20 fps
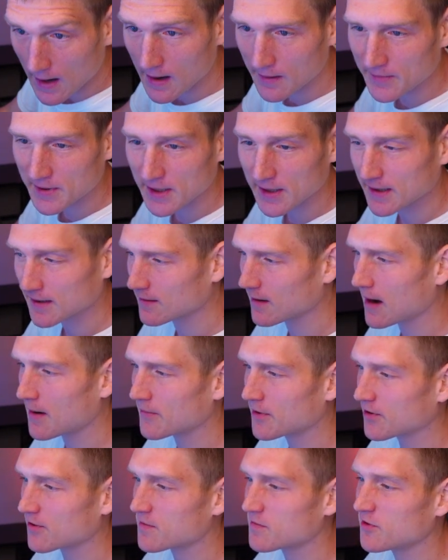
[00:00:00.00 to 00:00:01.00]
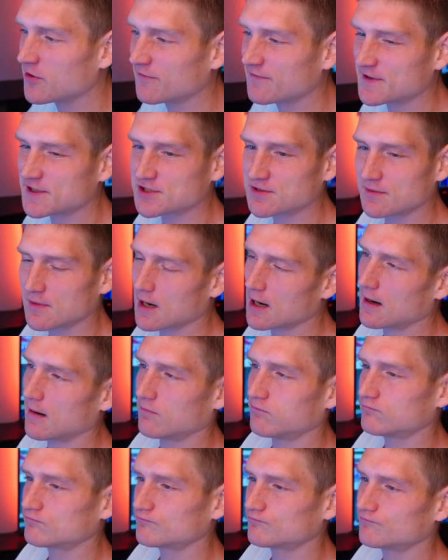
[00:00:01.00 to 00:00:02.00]
I'm going to, I'm going to remove the,
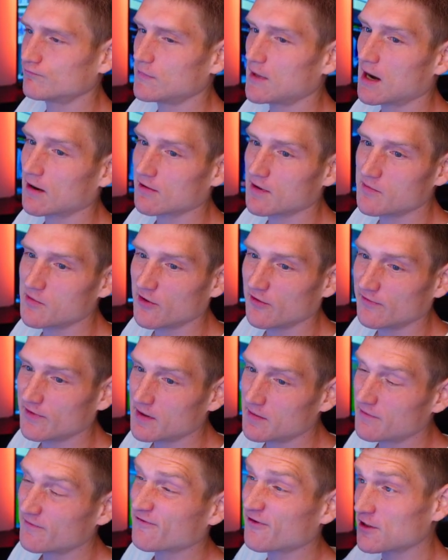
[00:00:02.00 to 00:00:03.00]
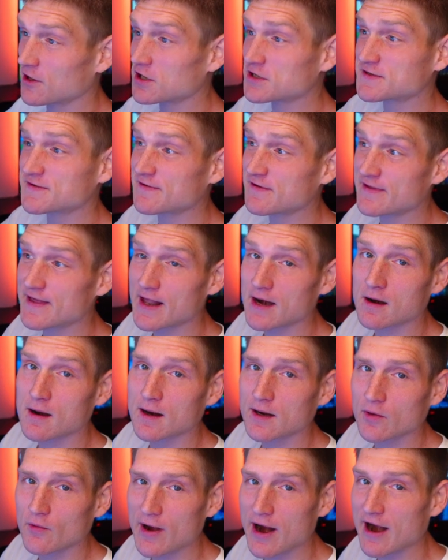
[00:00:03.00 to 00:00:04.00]
or not remove it. For those of you that are
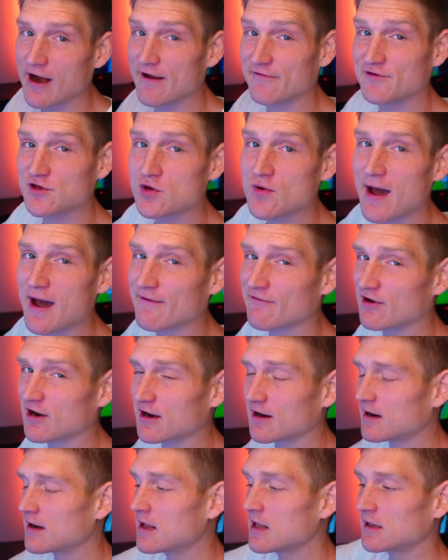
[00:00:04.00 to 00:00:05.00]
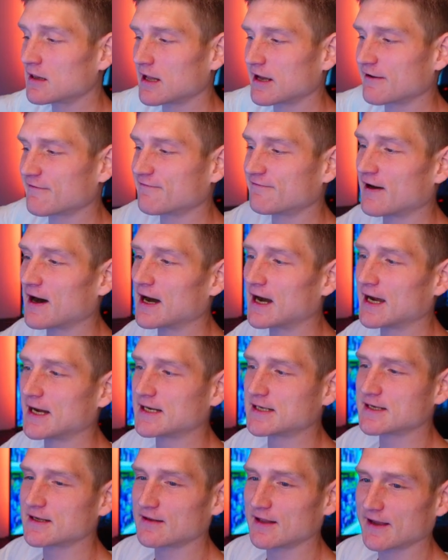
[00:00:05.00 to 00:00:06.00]
unaware, if you ever like
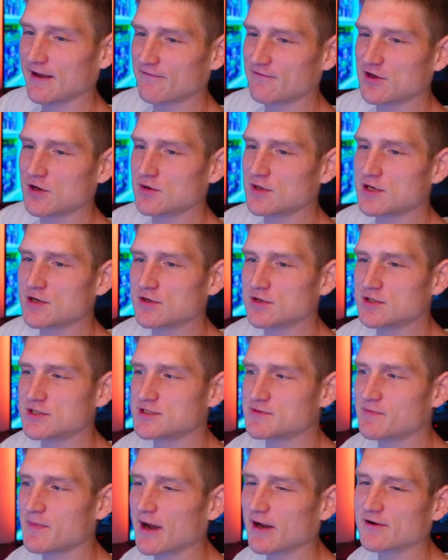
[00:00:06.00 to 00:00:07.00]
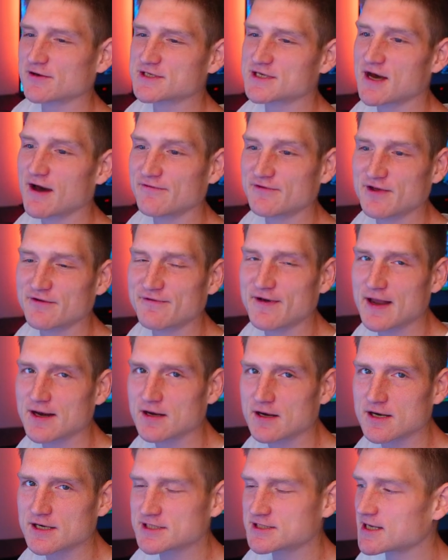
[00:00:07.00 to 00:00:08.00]
find, like if you use Microsoft
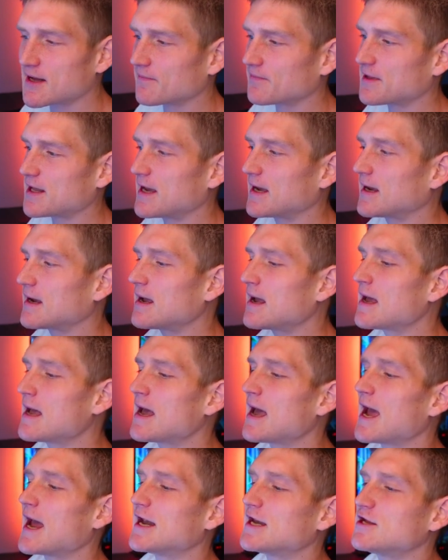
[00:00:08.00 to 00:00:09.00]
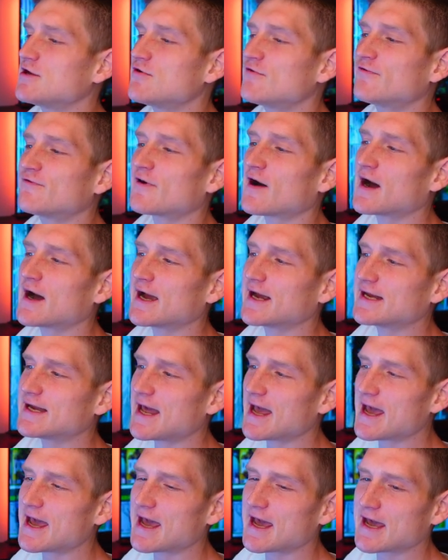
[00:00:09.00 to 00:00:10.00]
Defender or something and you
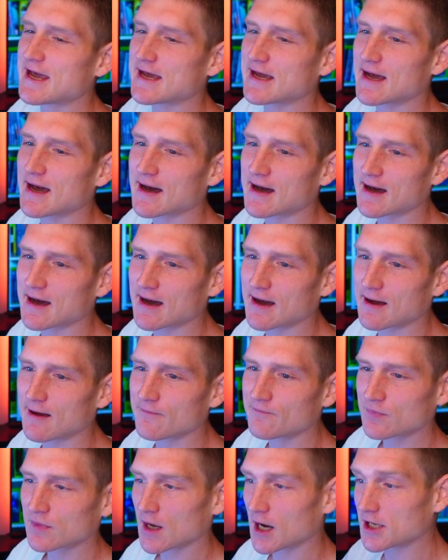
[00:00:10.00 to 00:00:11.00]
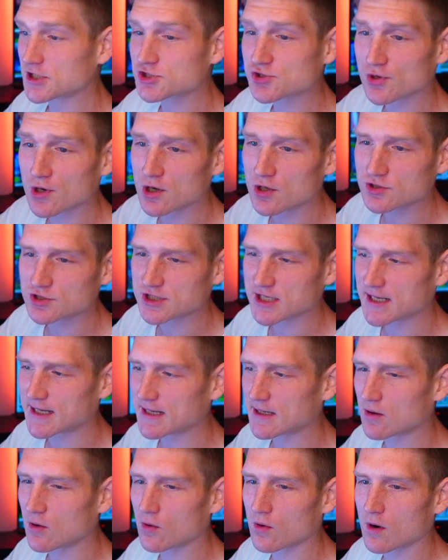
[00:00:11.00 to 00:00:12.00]
find a, uh, a
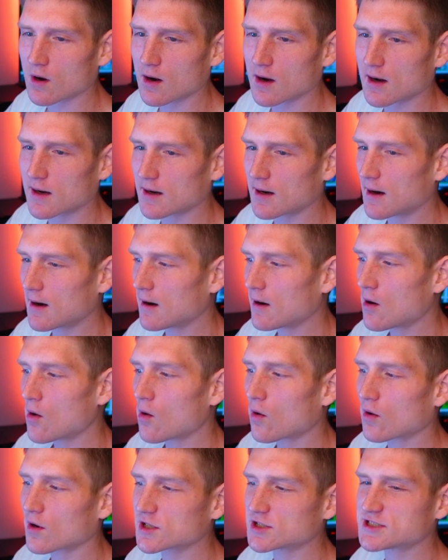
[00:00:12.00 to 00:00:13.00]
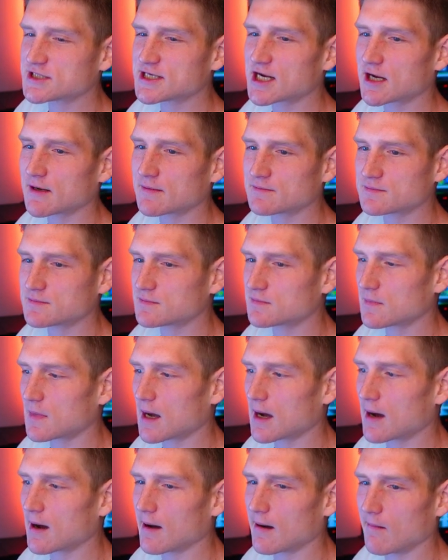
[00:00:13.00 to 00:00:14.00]
Trojan or, or some,
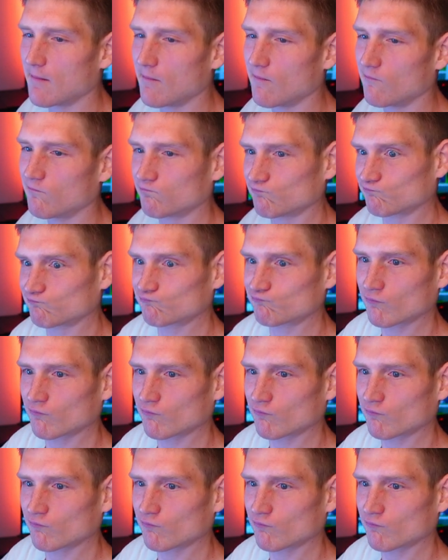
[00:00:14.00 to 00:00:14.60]
um,